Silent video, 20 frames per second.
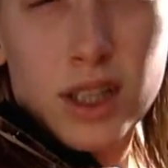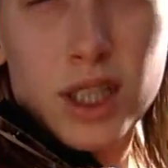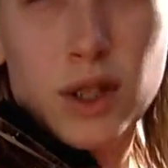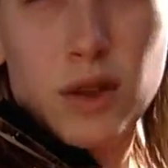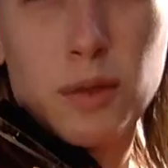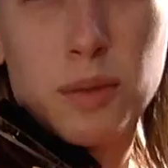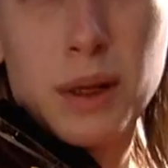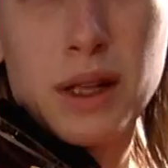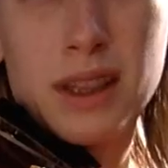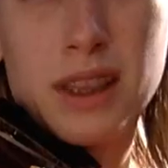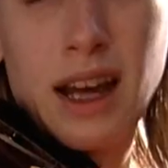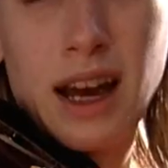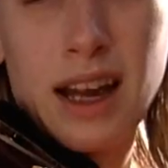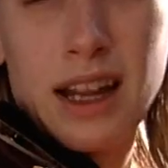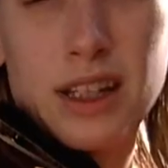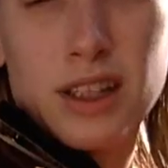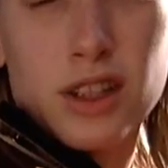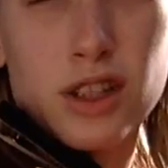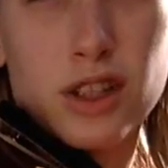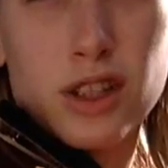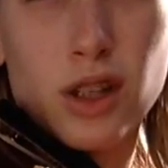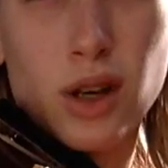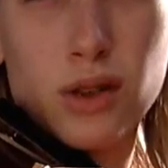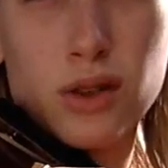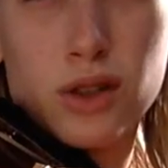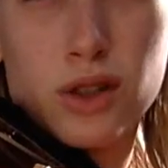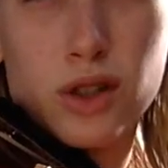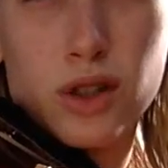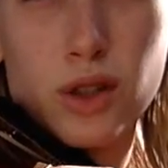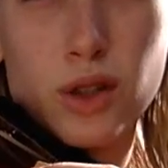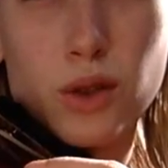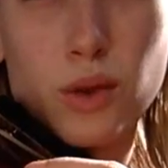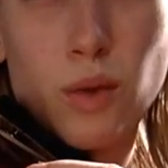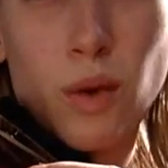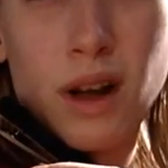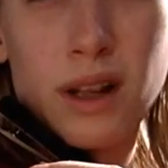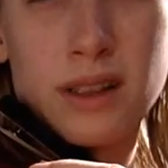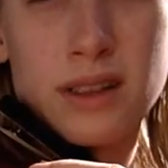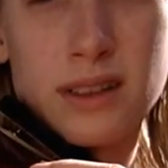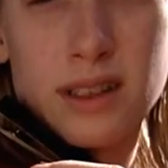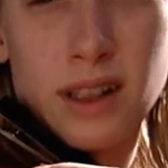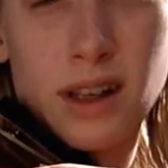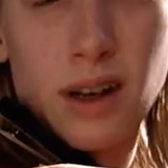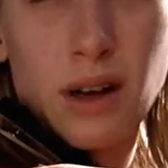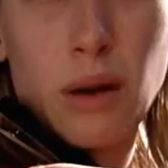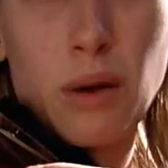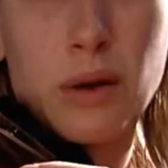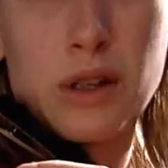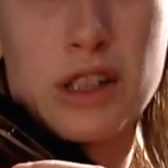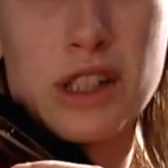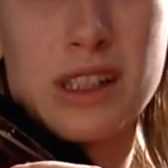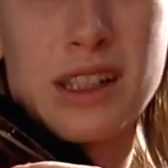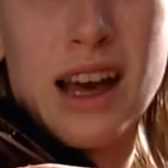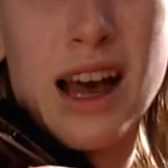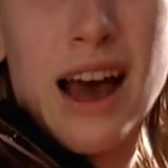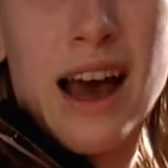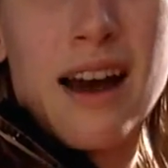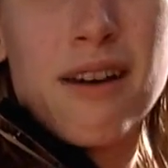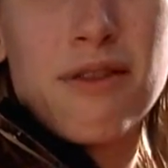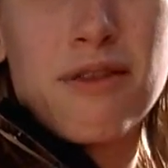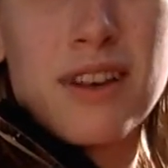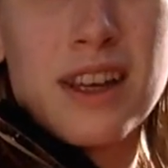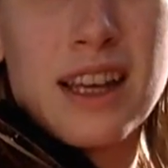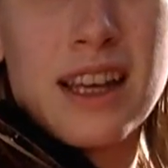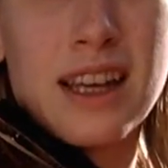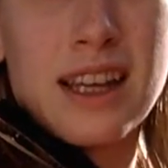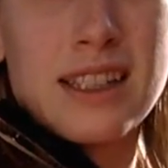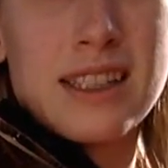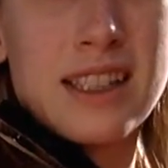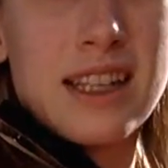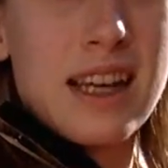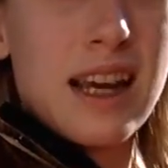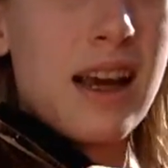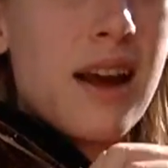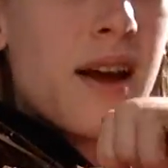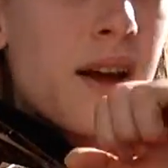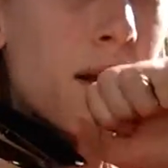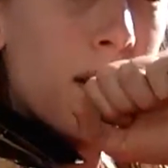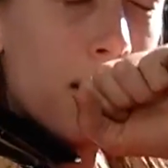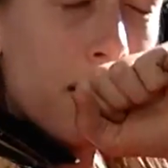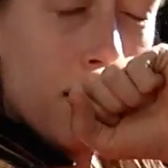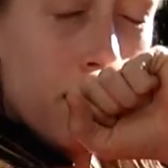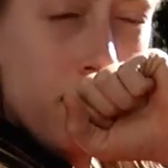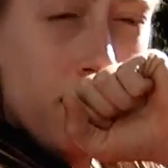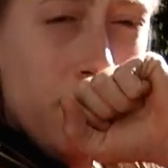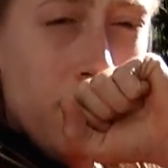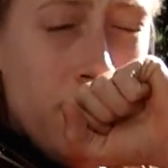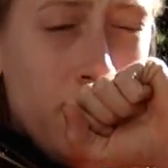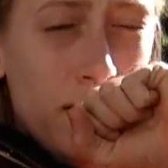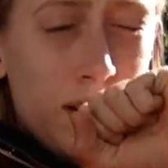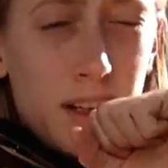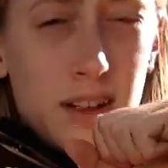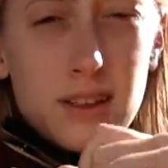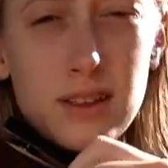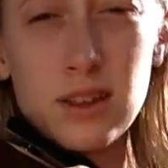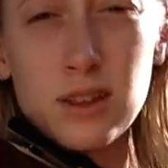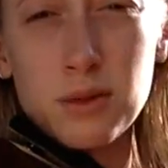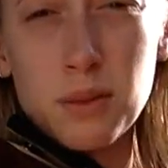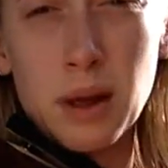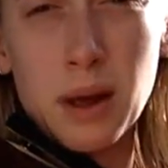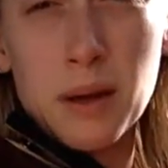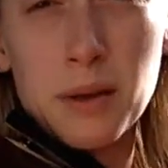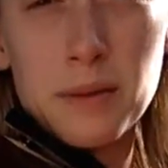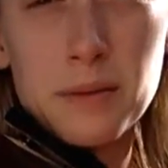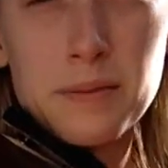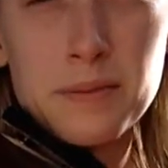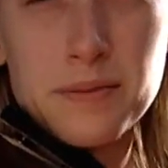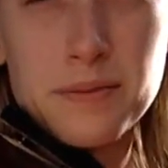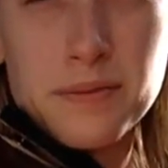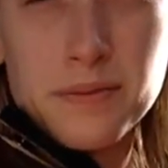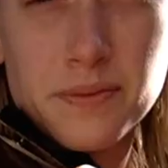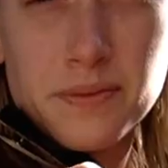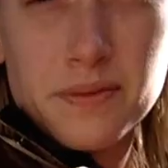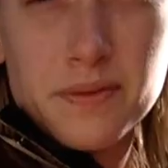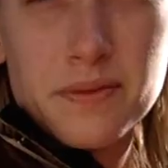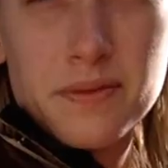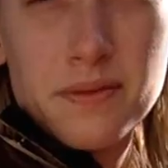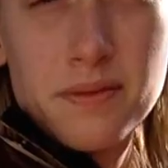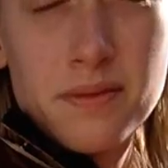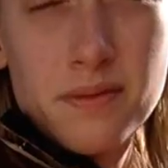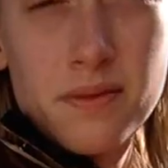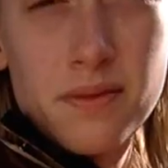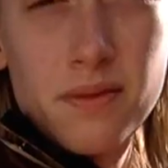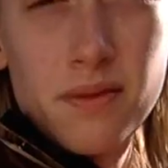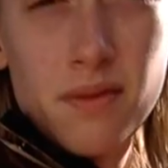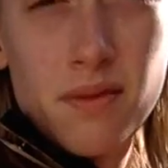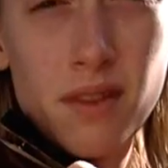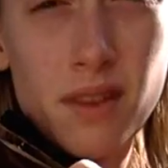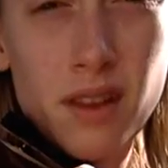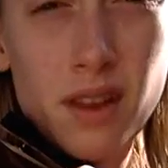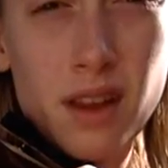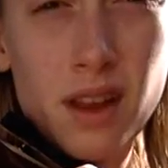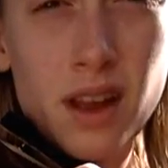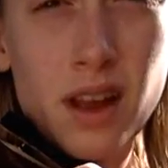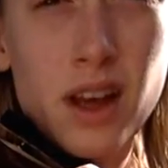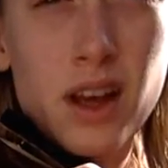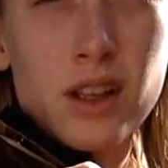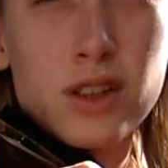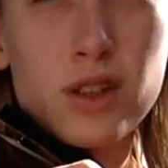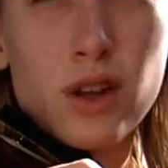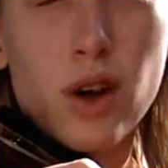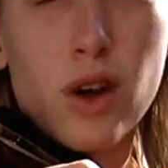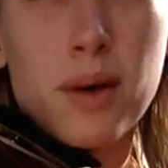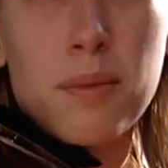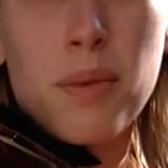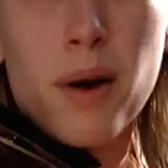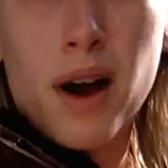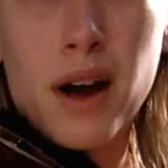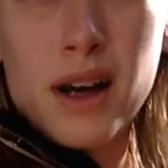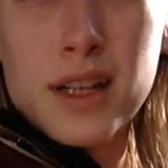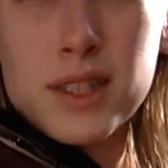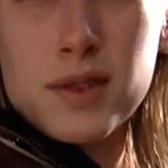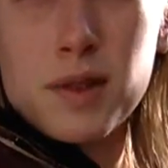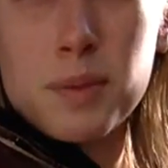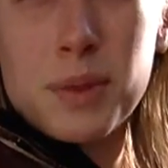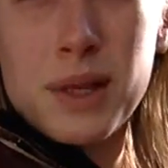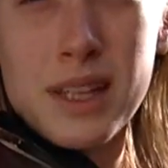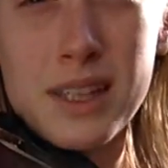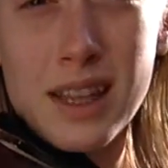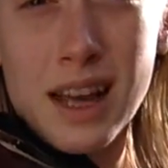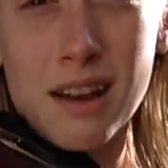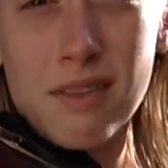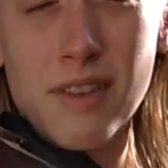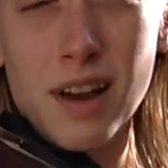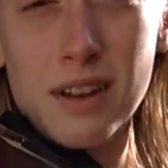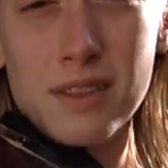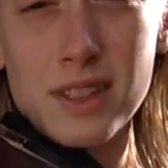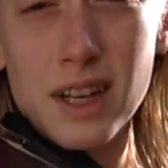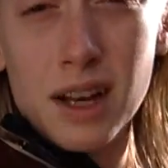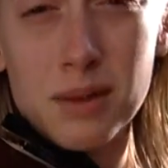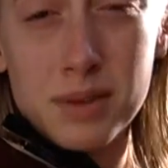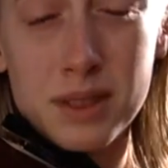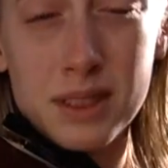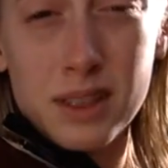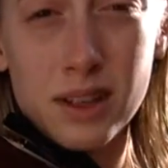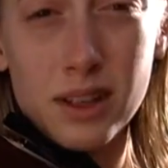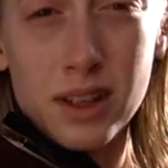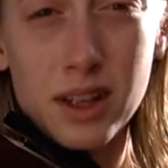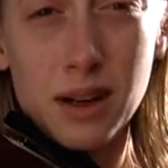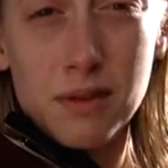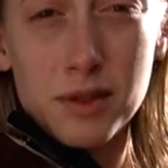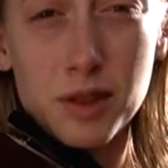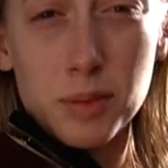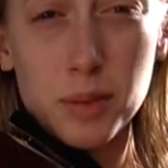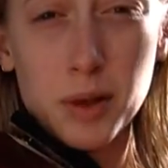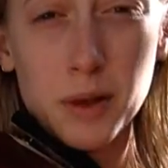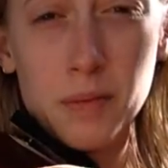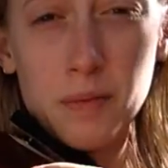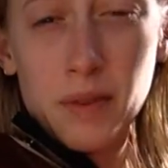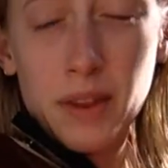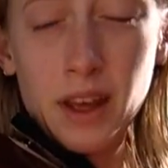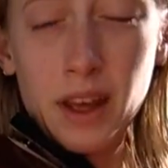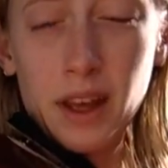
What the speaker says: So repeat that. It just goes 2, 1, 0, which is F, E, D. Excuse me. So go ahead and pause and repeat that 5 times until you're comfortable.